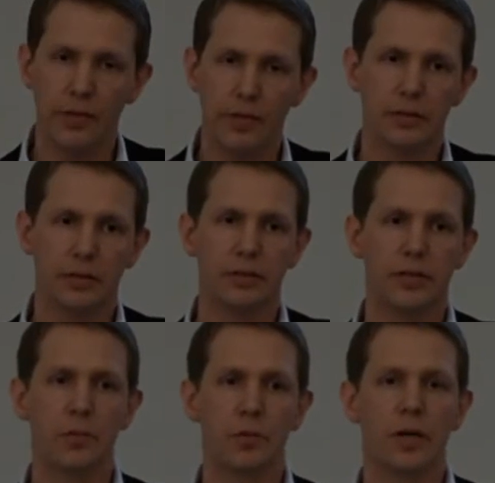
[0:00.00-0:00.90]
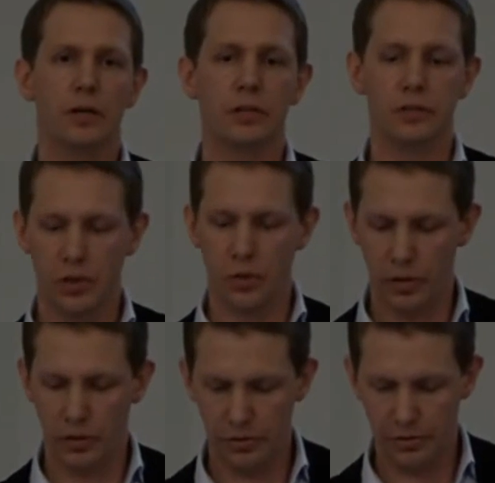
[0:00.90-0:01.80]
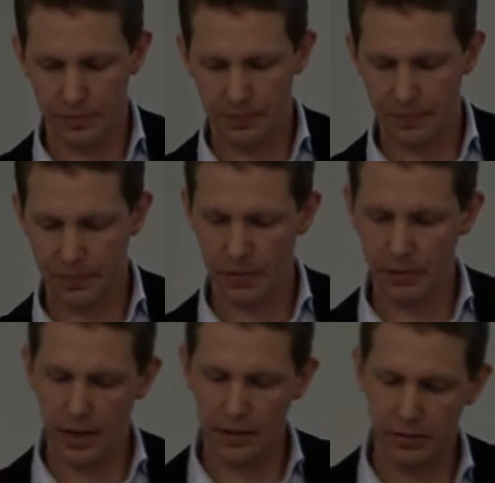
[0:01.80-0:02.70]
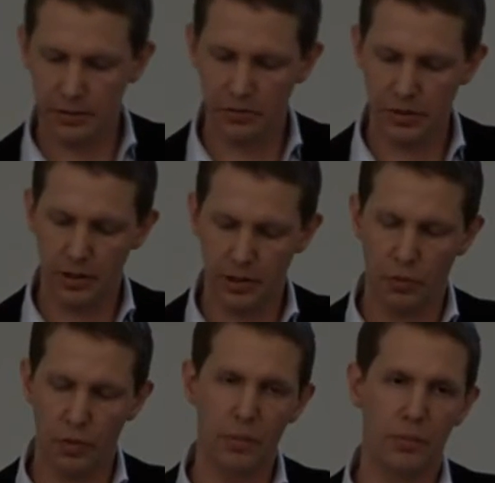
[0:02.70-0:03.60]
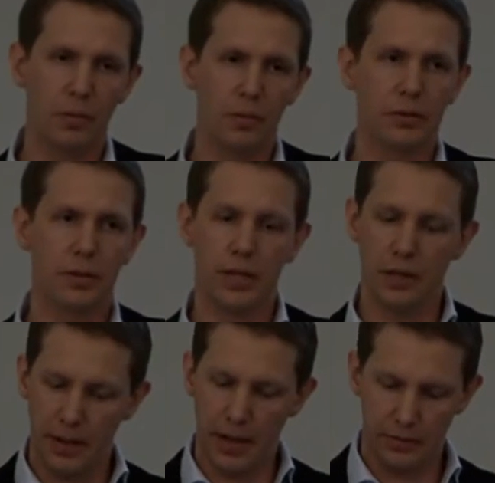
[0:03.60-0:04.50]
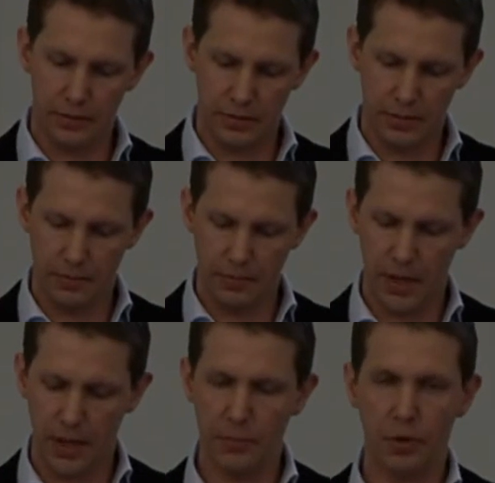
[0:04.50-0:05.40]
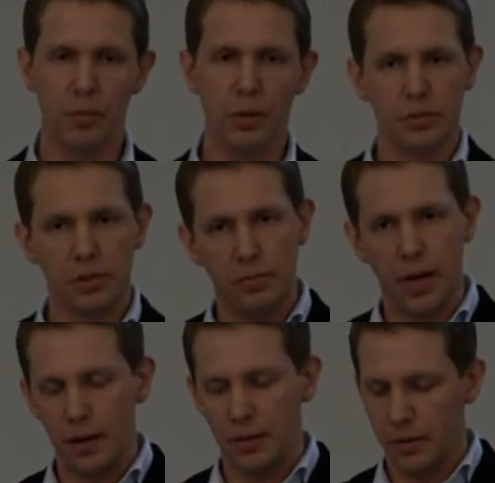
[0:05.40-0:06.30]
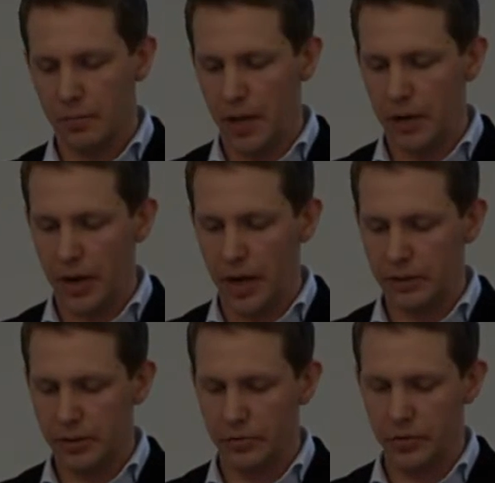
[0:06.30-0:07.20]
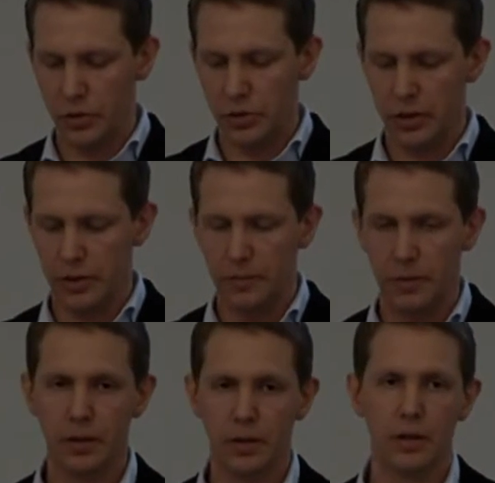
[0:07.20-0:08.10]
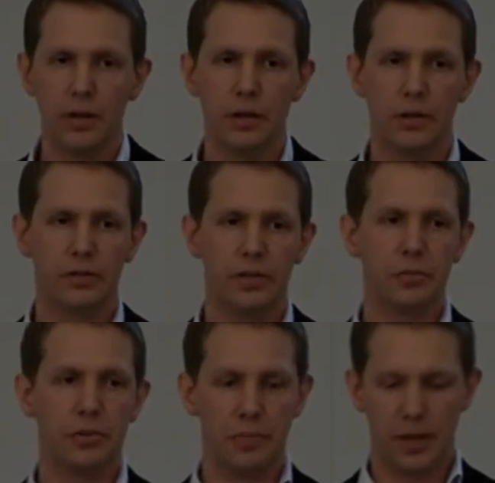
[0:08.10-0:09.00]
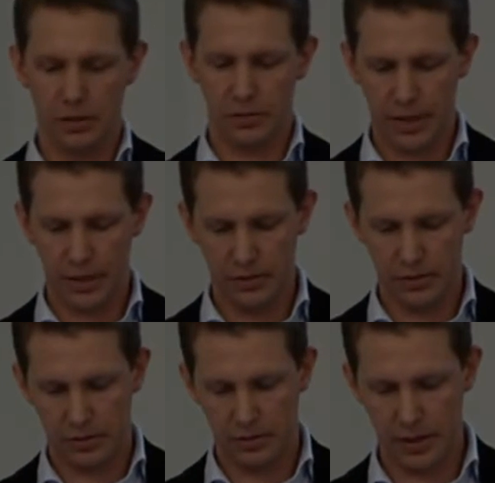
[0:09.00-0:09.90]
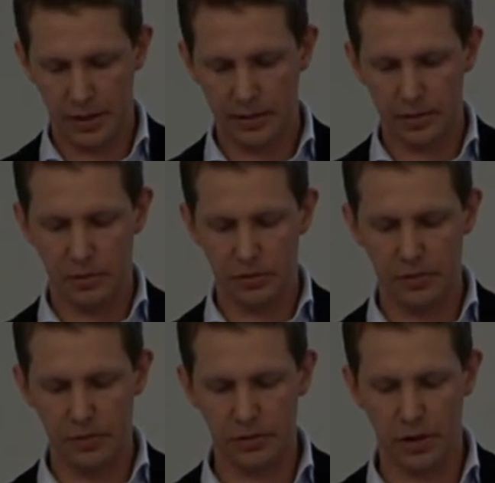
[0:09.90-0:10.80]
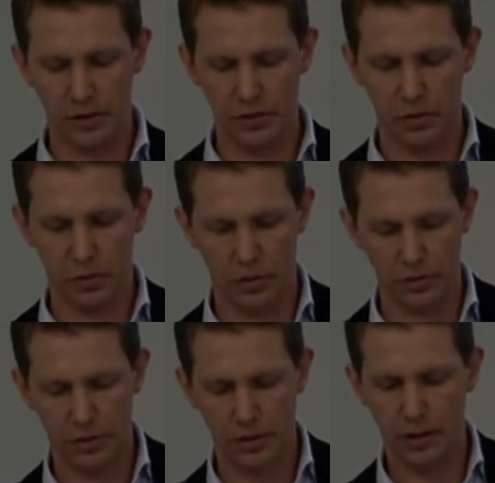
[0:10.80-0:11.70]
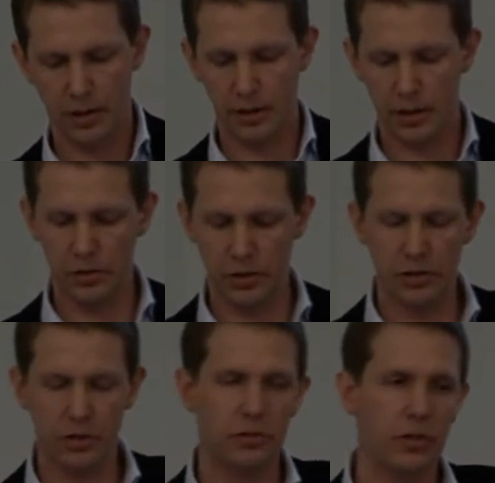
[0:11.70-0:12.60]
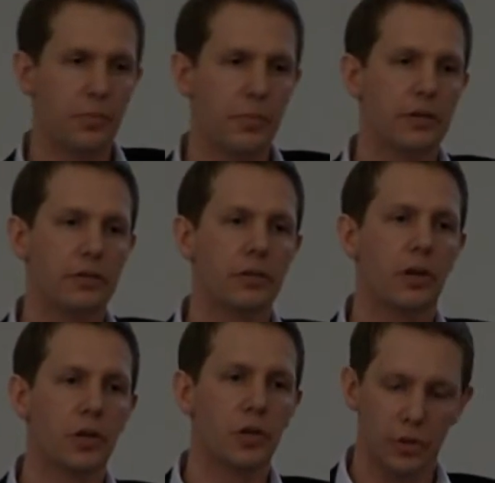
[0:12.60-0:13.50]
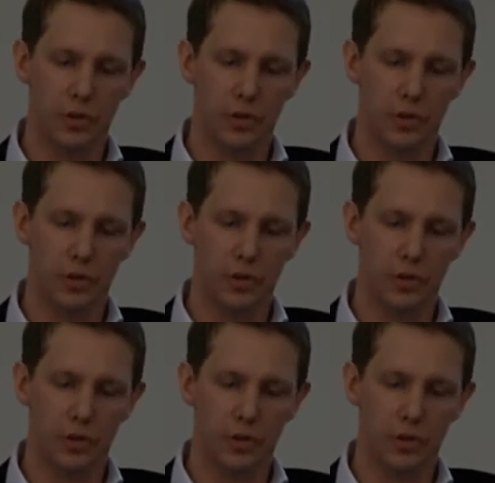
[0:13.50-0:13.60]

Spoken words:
When I've asked the same questions in Århus, the answers have centered more on problems in the past and problems that may arise in the future. There seems to be a consensus, at least among civil servants in Århus, that conditions at present are